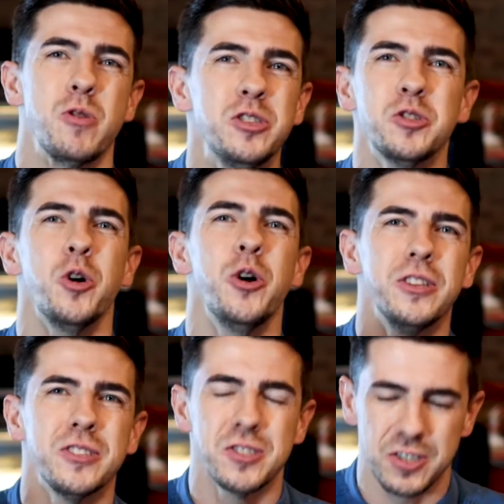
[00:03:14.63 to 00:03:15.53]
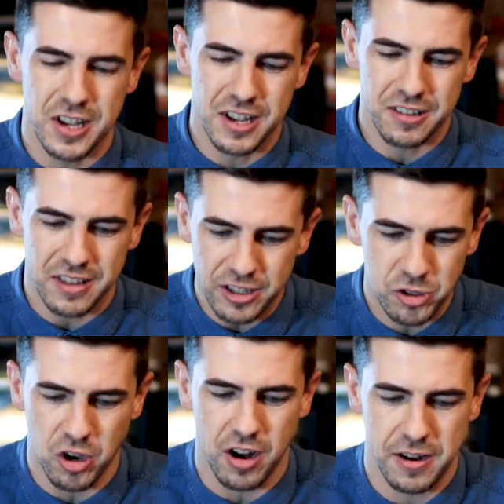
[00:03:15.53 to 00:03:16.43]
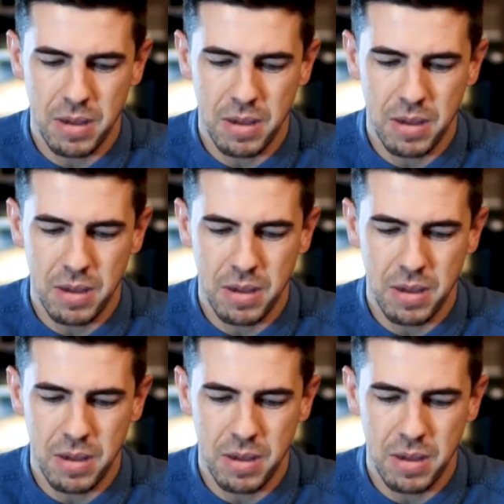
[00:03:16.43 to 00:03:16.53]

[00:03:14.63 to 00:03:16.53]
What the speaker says: returns that shot.